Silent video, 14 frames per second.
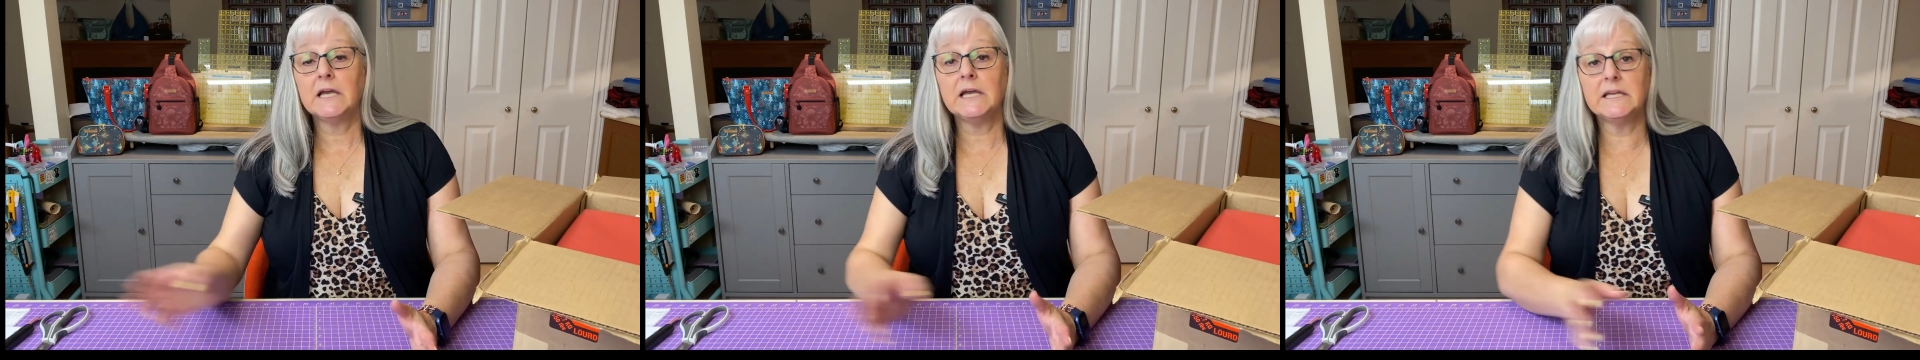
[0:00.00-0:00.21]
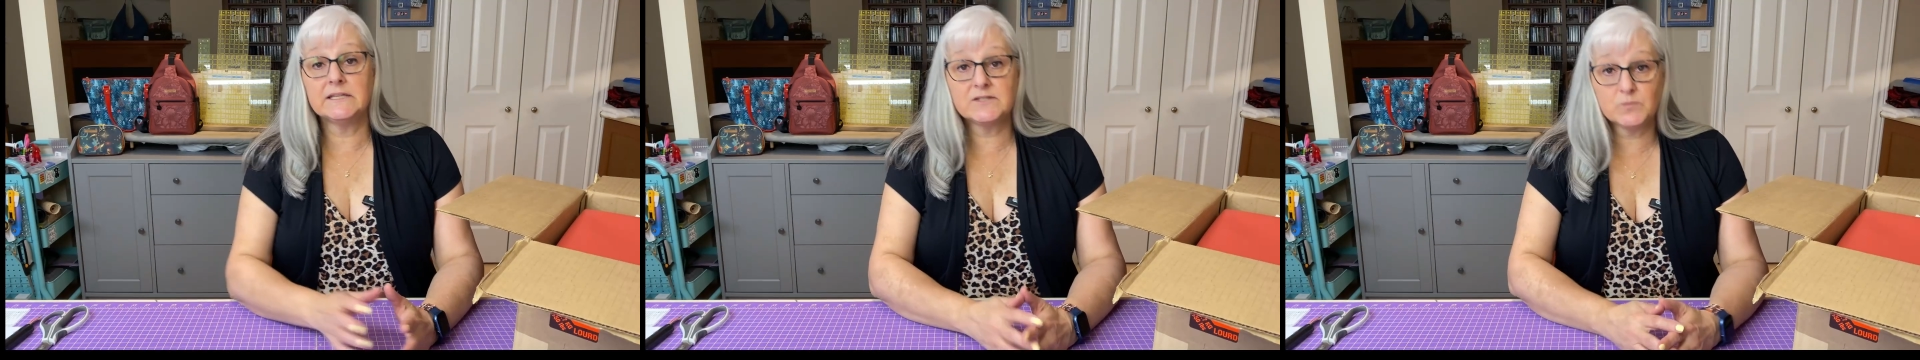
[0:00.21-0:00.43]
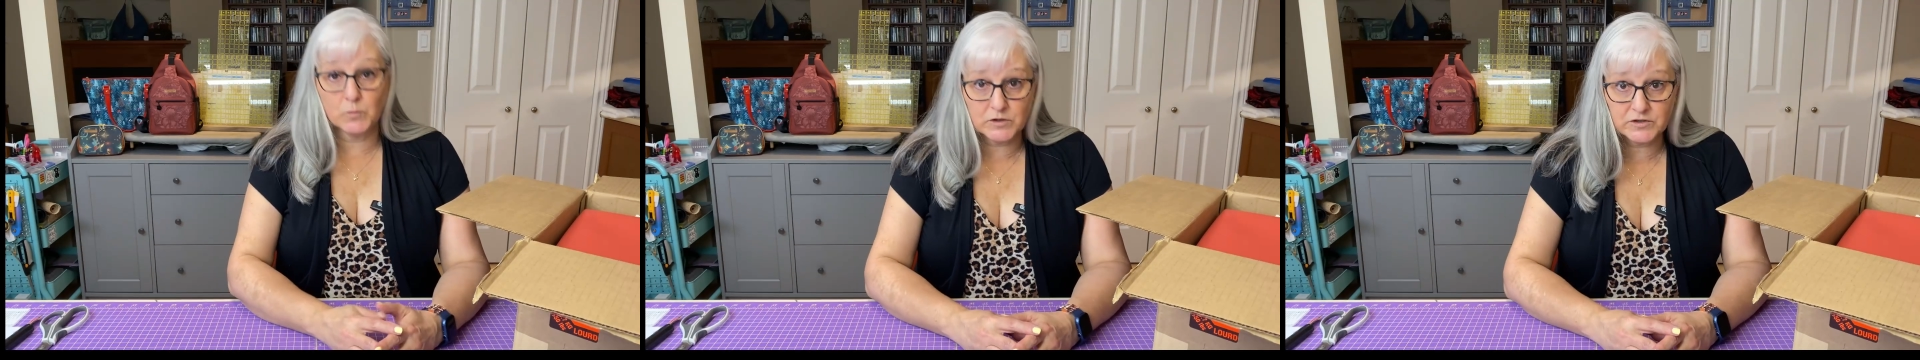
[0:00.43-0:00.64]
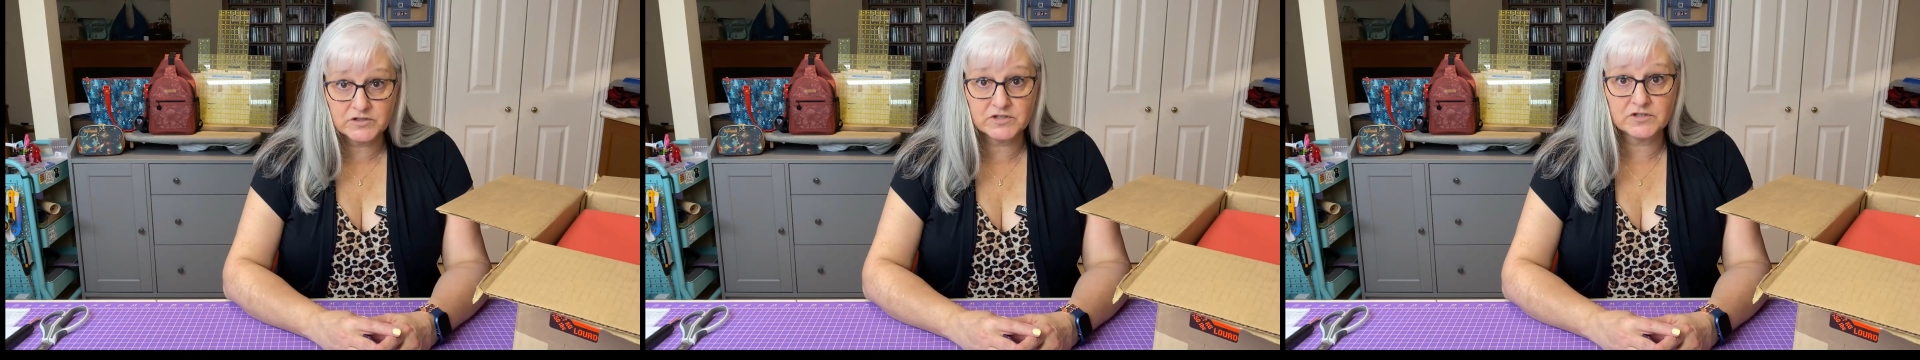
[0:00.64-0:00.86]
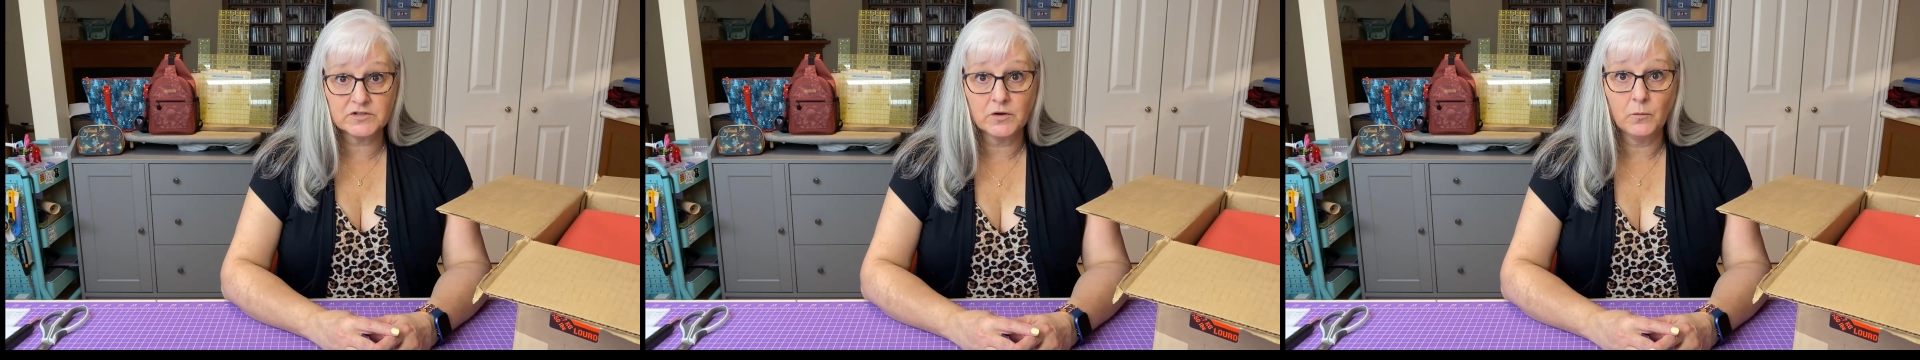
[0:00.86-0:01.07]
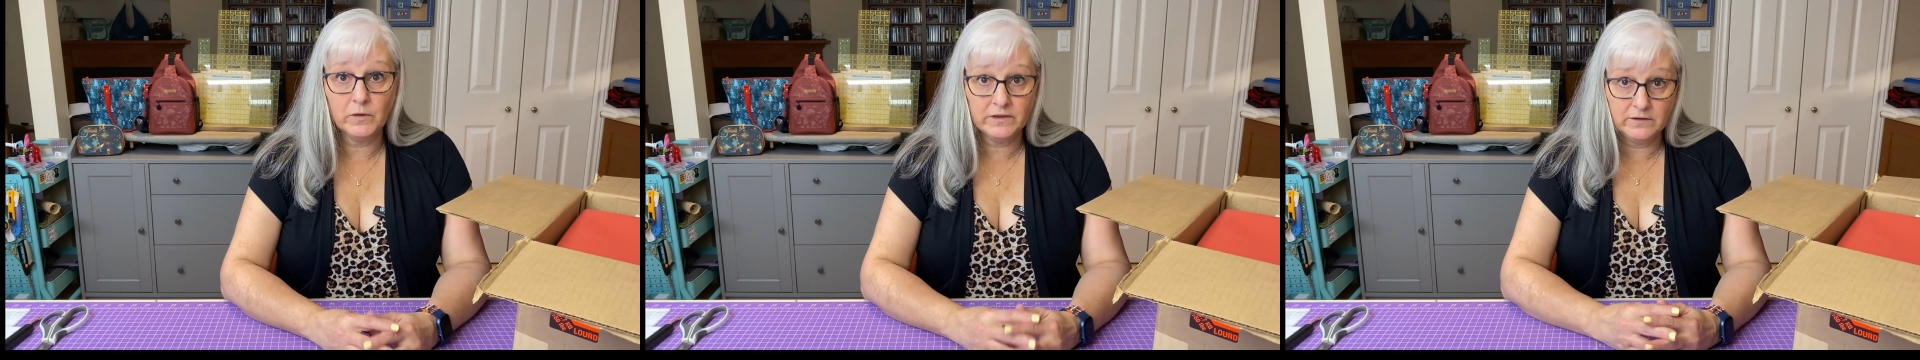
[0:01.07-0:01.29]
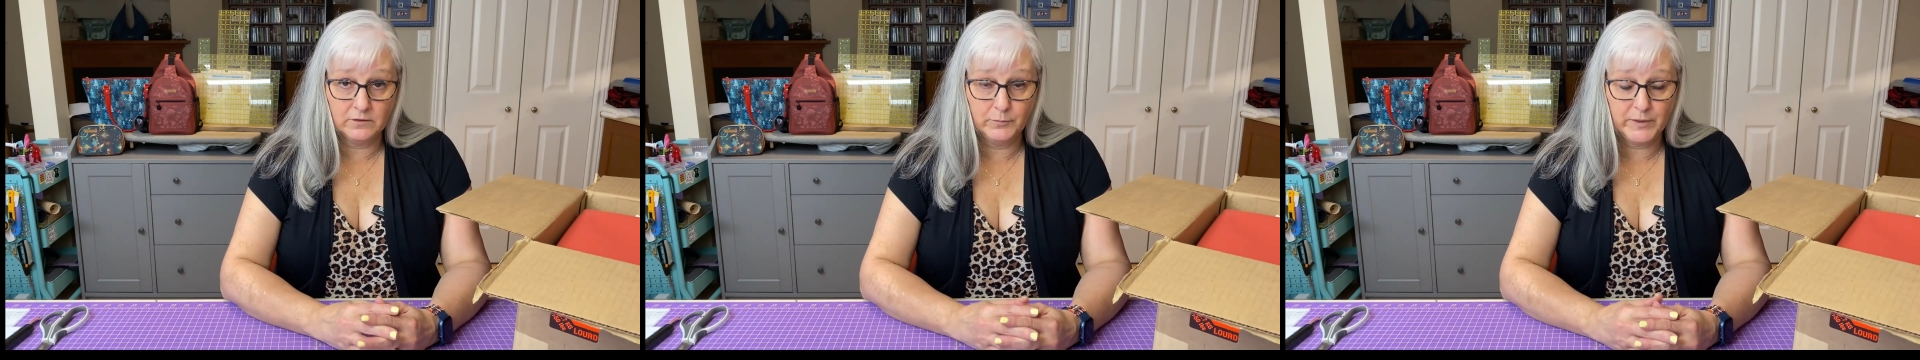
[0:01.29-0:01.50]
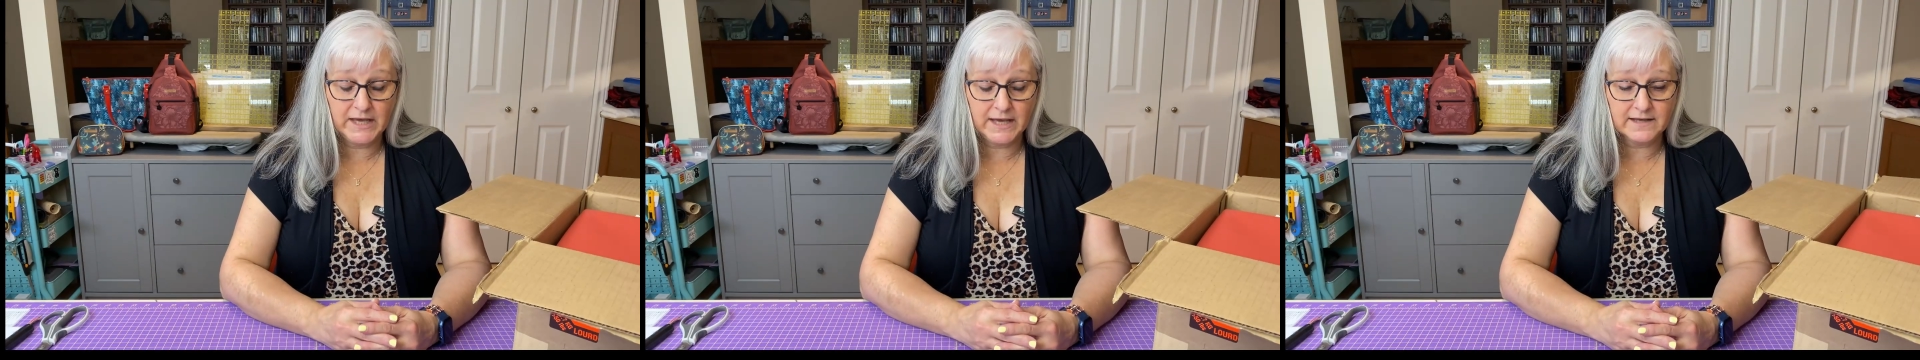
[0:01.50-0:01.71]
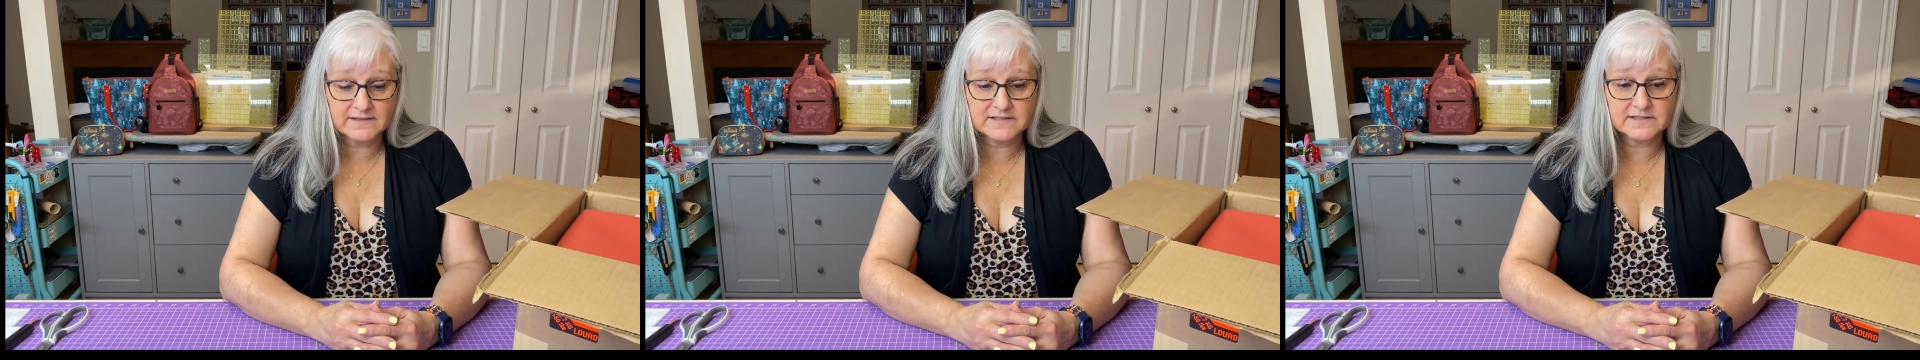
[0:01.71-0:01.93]
It's worse with
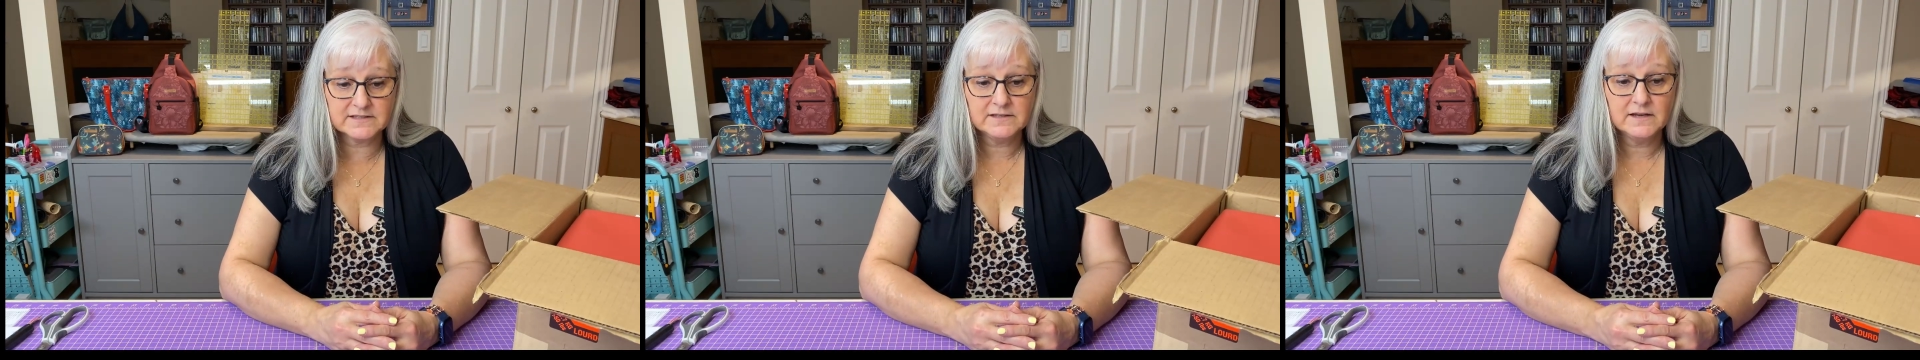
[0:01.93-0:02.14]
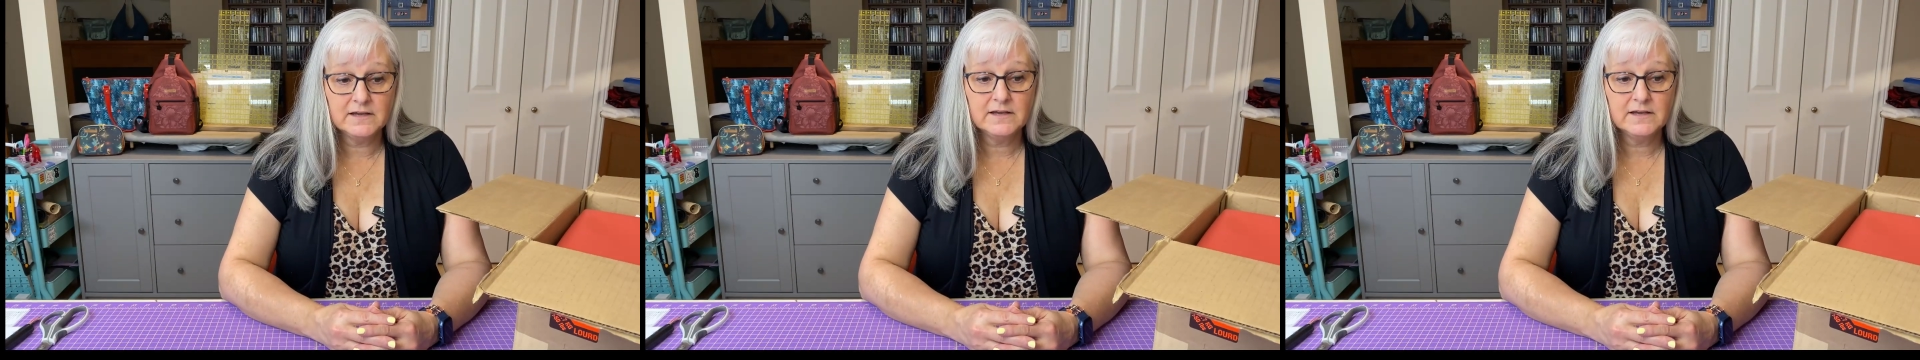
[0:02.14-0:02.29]
UPS.